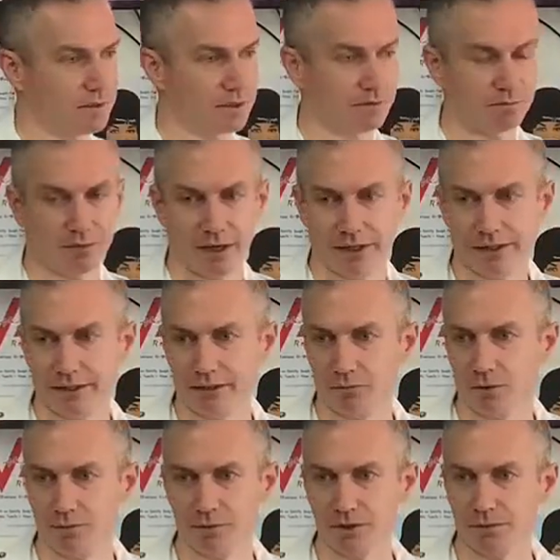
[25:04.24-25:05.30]
You can find it in
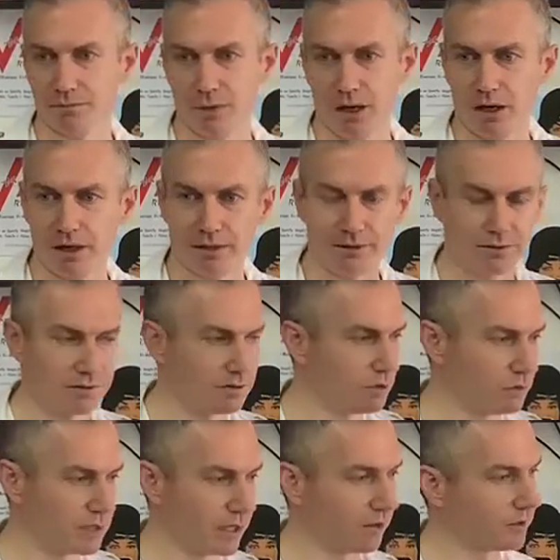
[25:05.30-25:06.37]
rivers and ponds, new
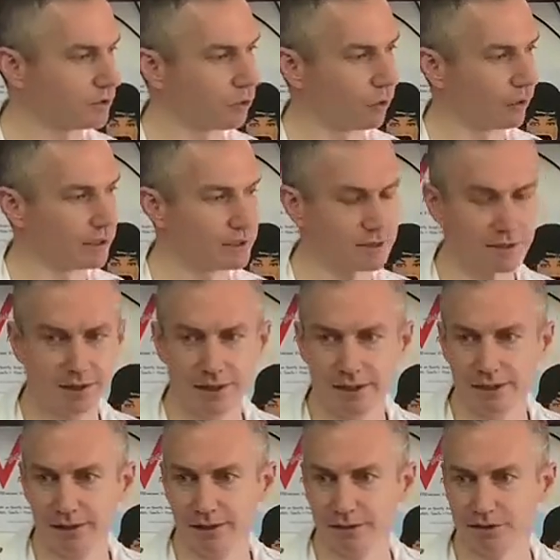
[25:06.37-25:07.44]
territories,
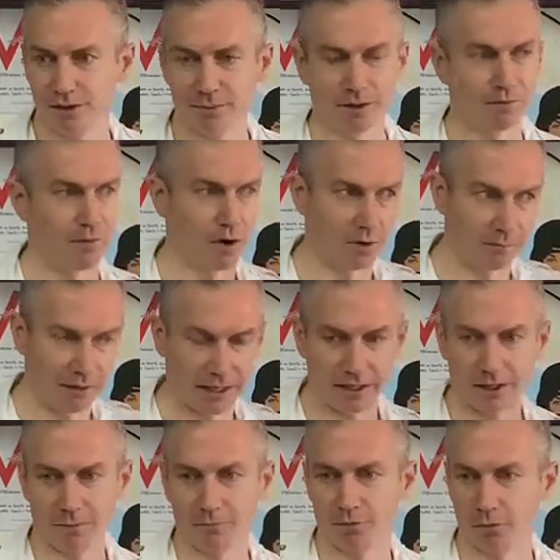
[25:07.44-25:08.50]
some of the
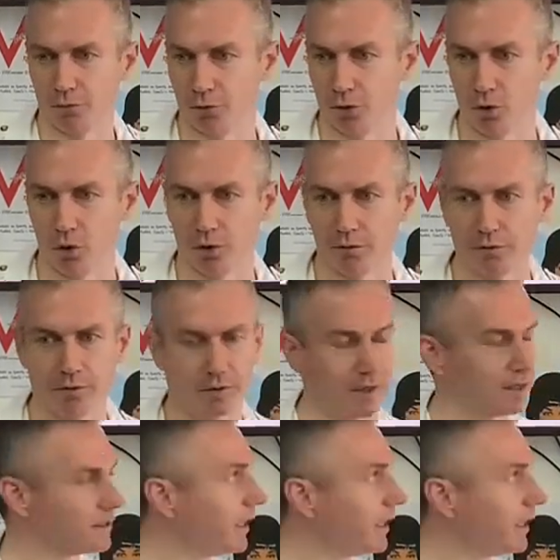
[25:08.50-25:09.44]
farmland up further north and things